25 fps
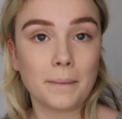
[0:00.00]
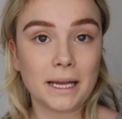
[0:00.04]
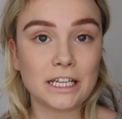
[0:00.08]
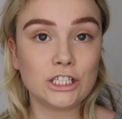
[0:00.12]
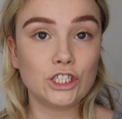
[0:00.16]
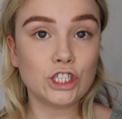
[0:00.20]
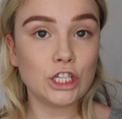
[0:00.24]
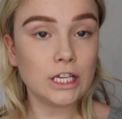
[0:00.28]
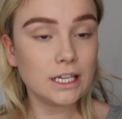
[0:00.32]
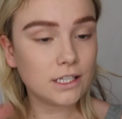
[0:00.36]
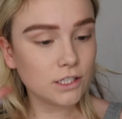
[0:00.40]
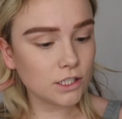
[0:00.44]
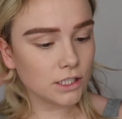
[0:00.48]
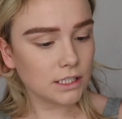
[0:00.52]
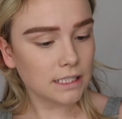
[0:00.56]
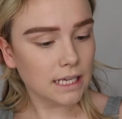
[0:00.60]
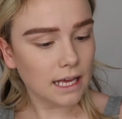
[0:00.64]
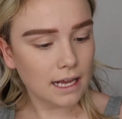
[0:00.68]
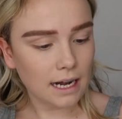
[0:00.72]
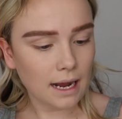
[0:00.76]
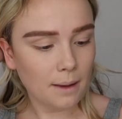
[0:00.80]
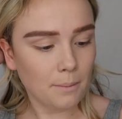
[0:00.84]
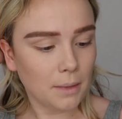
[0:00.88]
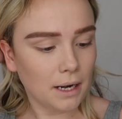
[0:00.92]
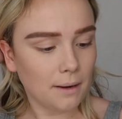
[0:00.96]
my cheeks are
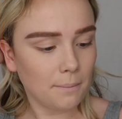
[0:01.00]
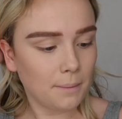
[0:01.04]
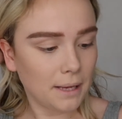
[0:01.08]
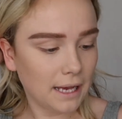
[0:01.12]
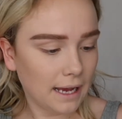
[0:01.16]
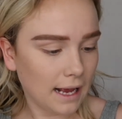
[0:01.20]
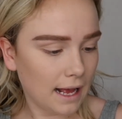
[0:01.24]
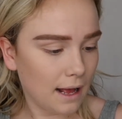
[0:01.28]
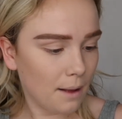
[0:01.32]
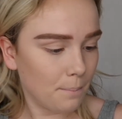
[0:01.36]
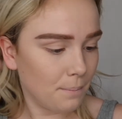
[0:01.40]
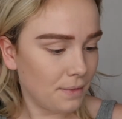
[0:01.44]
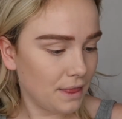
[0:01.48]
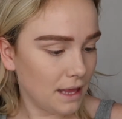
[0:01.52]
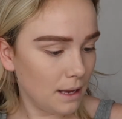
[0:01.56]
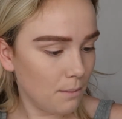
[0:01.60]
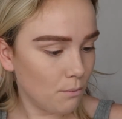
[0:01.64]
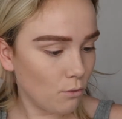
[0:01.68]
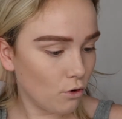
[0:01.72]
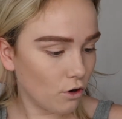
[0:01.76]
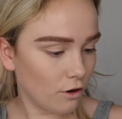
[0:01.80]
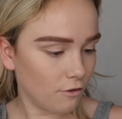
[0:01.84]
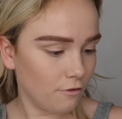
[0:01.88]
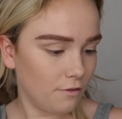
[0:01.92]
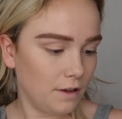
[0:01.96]
done, I'm gonna pick up the
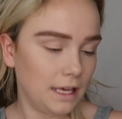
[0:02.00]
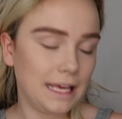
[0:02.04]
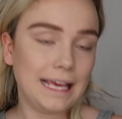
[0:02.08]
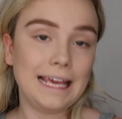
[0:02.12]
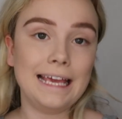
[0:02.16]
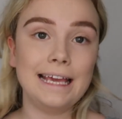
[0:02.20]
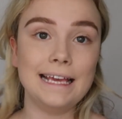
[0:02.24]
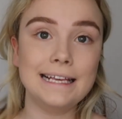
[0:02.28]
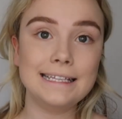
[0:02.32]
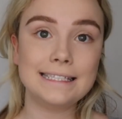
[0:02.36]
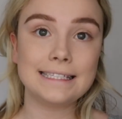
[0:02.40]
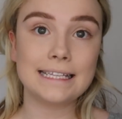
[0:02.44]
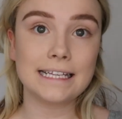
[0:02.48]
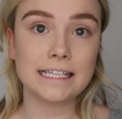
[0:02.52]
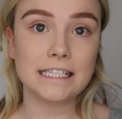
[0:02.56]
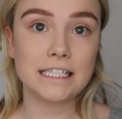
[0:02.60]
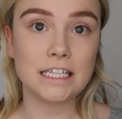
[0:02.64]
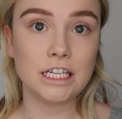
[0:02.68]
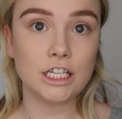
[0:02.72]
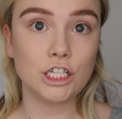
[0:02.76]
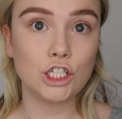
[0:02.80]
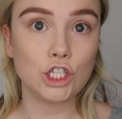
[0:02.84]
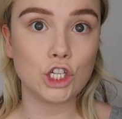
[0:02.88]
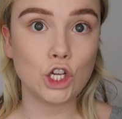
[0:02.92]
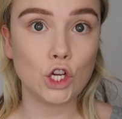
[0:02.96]
Morphe
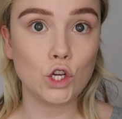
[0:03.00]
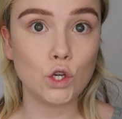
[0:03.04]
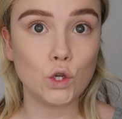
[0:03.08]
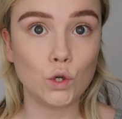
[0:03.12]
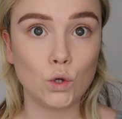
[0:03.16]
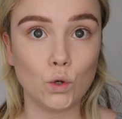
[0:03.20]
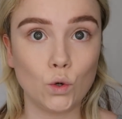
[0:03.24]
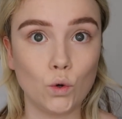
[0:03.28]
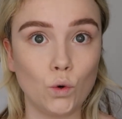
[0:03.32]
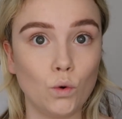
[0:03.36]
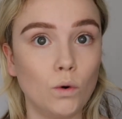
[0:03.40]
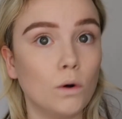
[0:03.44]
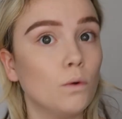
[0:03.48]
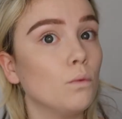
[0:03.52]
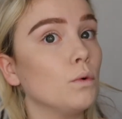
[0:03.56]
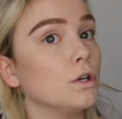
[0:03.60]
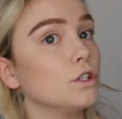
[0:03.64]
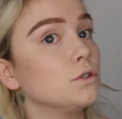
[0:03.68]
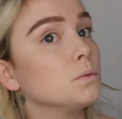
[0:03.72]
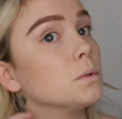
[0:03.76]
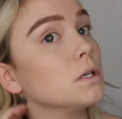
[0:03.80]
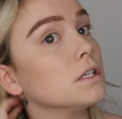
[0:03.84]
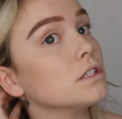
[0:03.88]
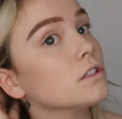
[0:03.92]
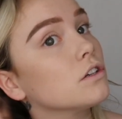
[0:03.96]
E62,
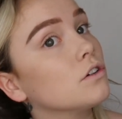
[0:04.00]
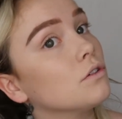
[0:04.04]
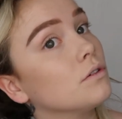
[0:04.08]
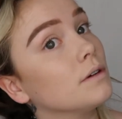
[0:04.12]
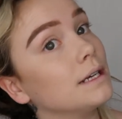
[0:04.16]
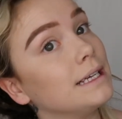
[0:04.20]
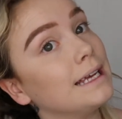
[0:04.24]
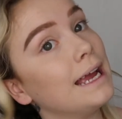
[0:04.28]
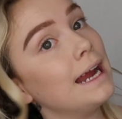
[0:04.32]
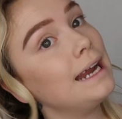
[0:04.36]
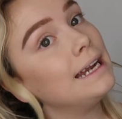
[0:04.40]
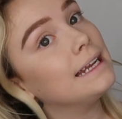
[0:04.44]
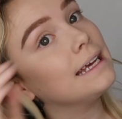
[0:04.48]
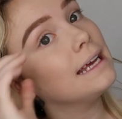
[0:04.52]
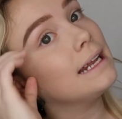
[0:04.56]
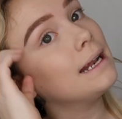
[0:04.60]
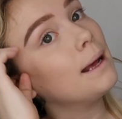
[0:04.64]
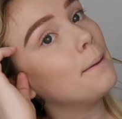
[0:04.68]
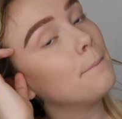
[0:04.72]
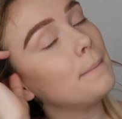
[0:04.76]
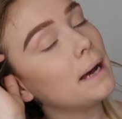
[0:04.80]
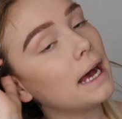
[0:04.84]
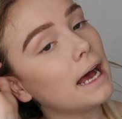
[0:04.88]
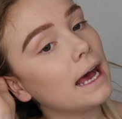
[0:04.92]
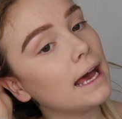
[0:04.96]
which was
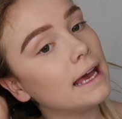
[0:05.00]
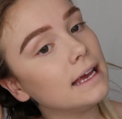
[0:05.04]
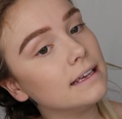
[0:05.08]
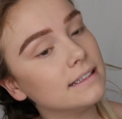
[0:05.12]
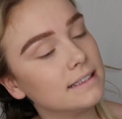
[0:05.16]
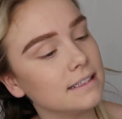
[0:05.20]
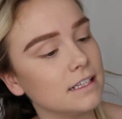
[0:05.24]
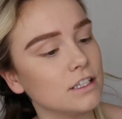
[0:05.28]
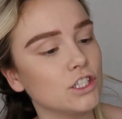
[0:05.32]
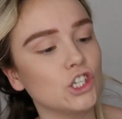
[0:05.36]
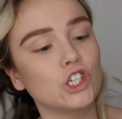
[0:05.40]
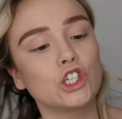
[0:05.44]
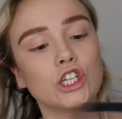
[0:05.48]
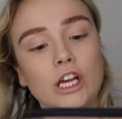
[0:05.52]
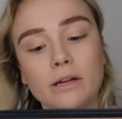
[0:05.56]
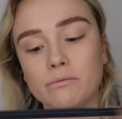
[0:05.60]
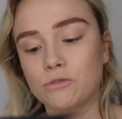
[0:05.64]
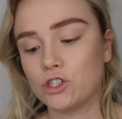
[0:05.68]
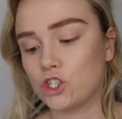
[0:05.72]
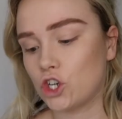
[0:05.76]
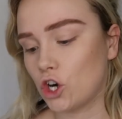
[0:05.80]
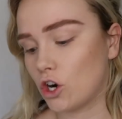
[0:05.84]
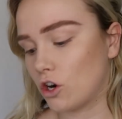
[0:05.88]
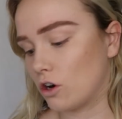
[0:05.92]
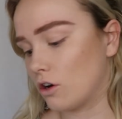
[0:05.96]
created by Sister James
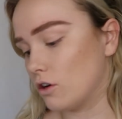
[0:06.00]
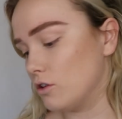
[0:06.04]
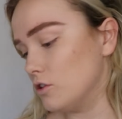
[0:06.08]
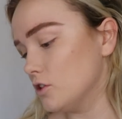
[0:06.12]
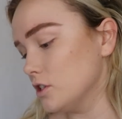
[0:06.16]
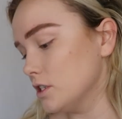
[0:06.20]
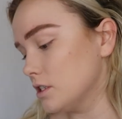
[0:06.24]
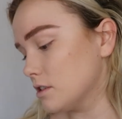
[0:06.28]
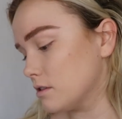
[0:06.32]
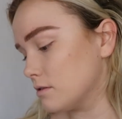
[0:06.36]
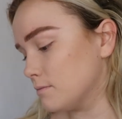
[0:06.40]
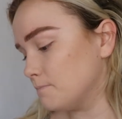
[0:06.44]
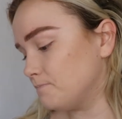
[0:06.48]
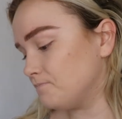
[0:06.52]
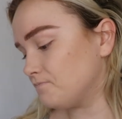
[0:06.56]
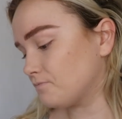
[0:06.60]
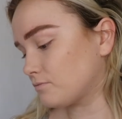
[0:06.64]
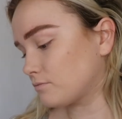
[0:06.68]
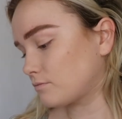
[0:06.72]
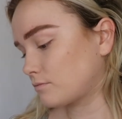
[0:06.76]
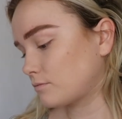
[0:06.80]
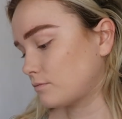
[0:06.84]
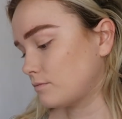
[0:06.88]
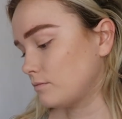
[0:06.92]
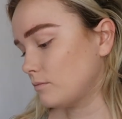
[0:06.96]
Charles
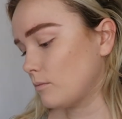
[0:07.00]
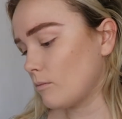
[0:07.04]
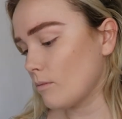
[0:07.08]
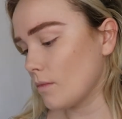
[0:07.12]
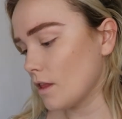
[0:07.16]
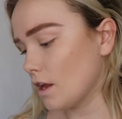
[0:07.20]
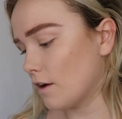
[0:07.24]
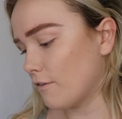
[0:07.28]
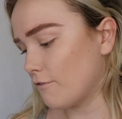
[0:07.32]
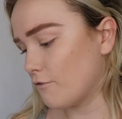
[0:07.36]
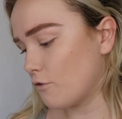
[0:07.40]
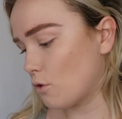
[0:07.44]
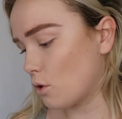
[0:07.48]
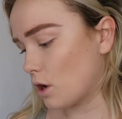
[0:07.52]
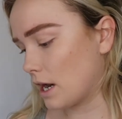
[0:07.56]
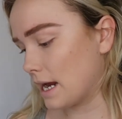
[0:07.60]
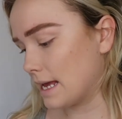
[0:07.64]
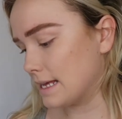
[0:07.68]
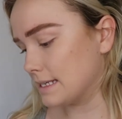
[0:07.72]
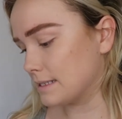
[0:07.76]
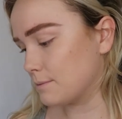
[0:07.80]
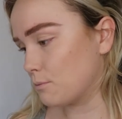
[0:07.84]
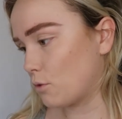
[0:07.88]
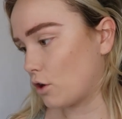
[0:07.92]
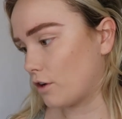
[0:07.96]
for
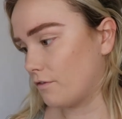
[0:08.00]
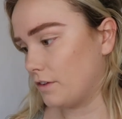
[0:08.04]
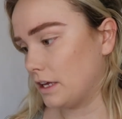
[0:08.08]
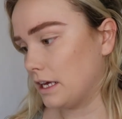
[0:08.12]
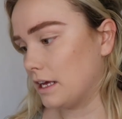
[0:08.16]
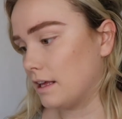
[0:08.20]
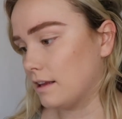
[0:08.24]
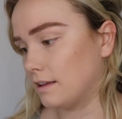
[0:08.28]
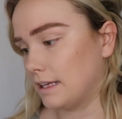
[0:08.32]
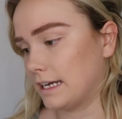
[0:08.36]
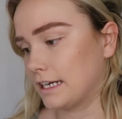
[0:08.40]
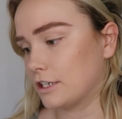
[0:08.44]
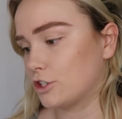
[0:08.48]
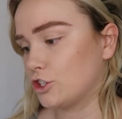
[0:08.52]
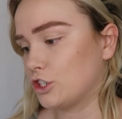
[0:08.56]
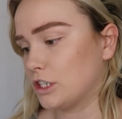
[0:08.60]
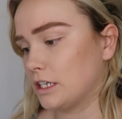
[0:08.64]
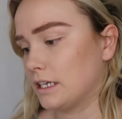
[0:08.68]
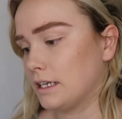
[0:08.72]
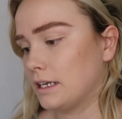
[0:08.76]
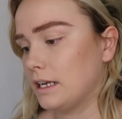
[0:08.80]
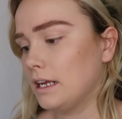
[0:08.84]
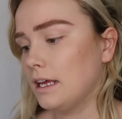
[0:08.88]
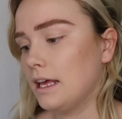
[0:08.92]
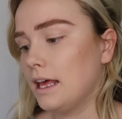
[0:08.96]
his Morphe
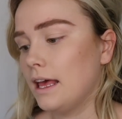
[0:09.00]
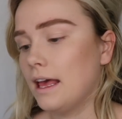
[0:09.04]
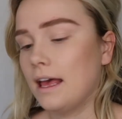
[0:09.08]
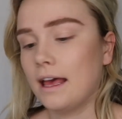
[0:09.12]
collection,